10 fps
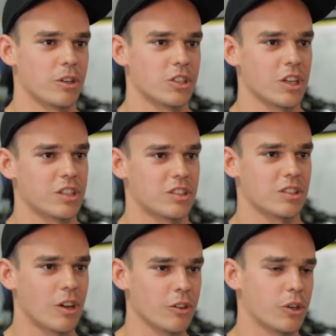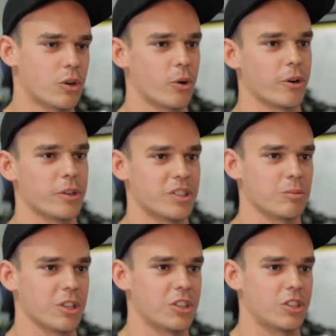just on the corner
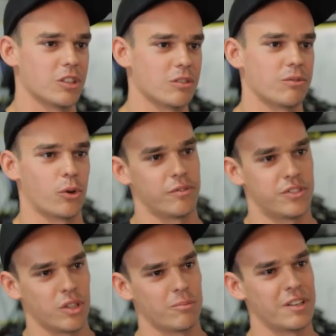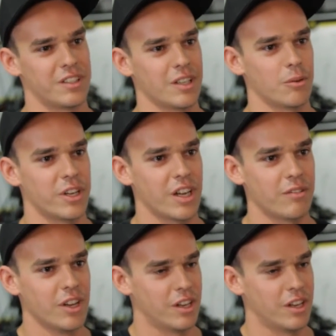simulation for some idea we have.